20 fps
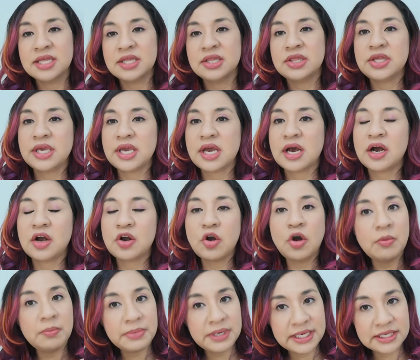they are
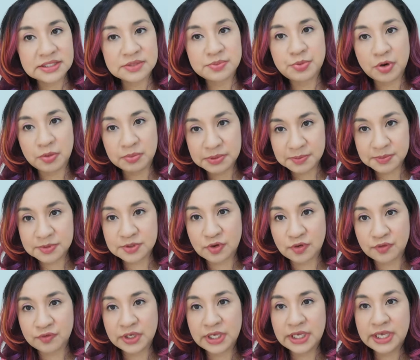complex problem
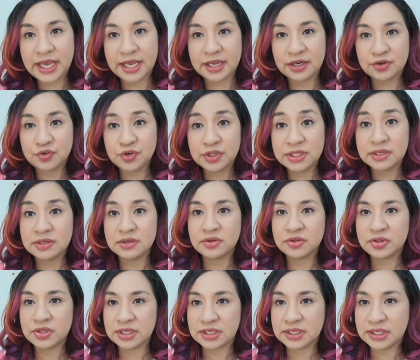solving and critical
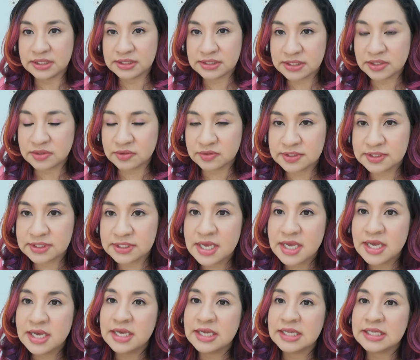thinking skills.
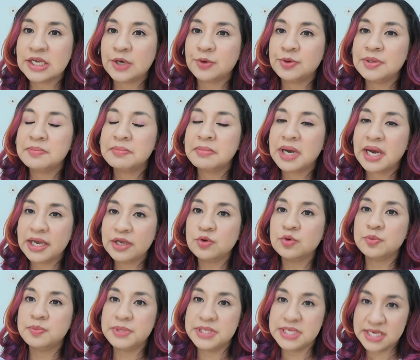Now, in my
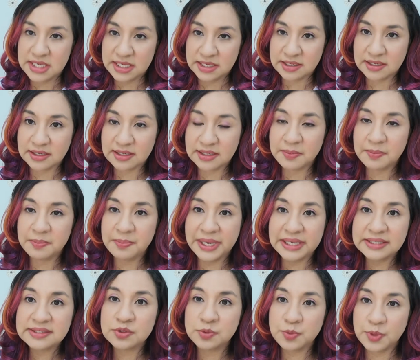opinion, the
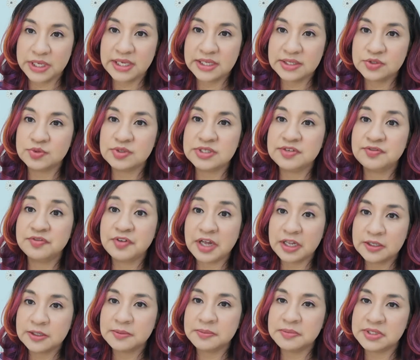best way to
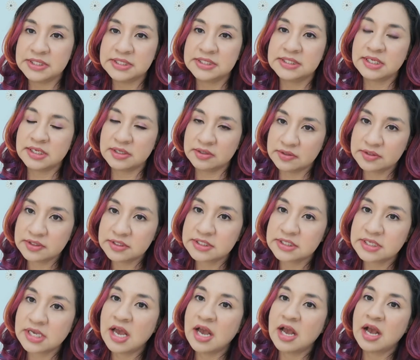develop these
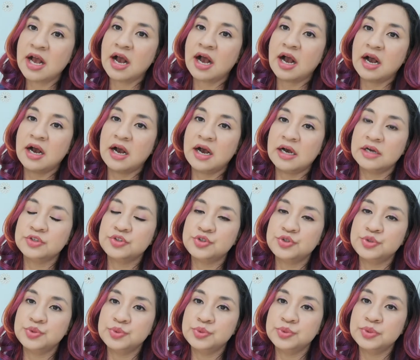skills are
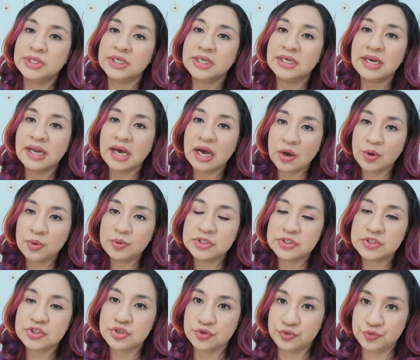to allow the
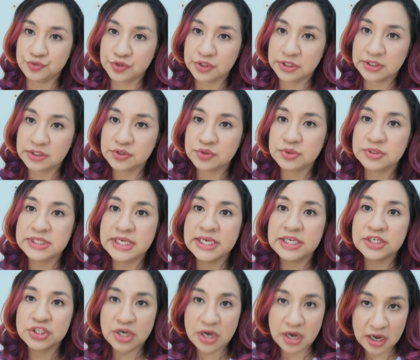children to
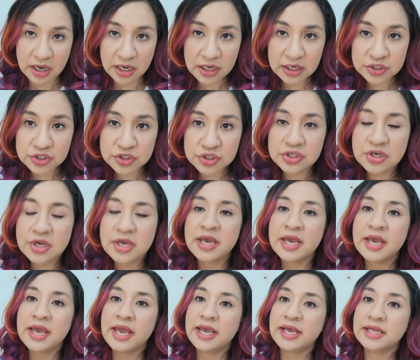take charge
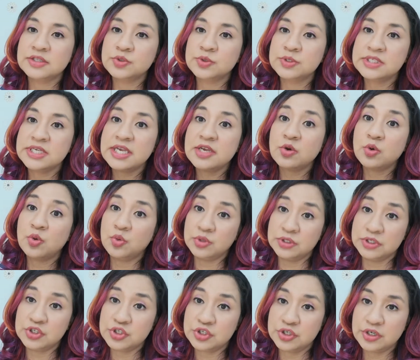and to take
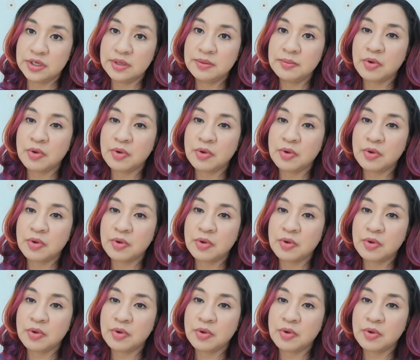ownership